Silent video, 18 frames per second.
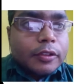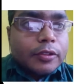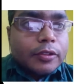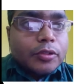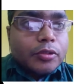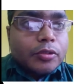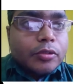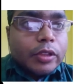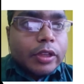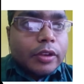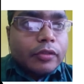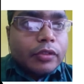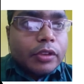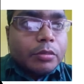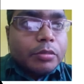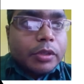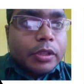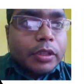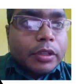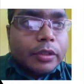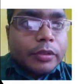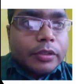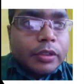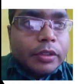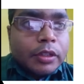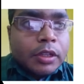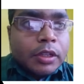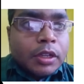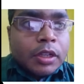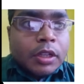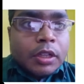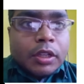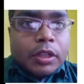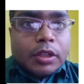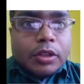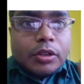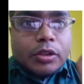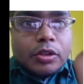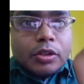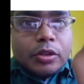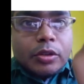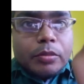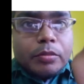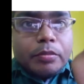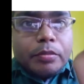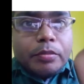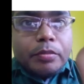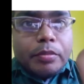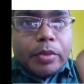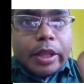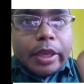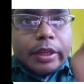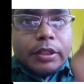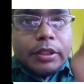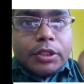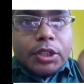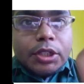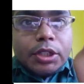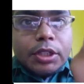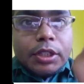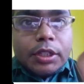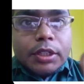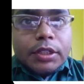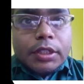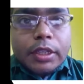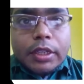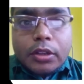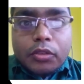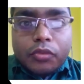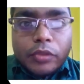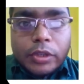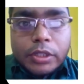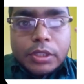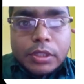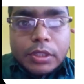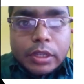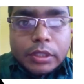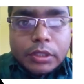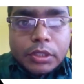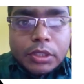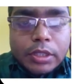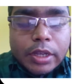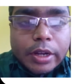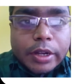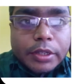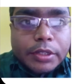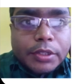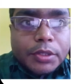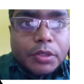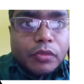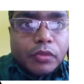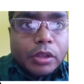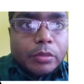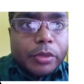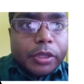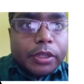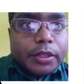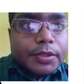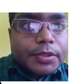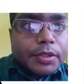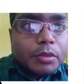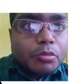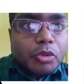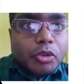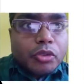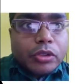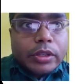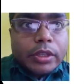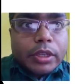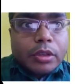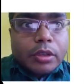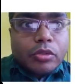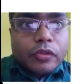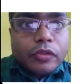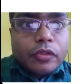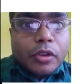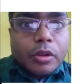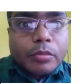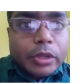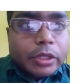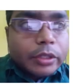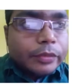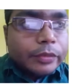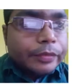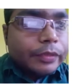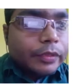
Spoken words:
So there will be a plane sheet in which the charges will be distributed uniformly.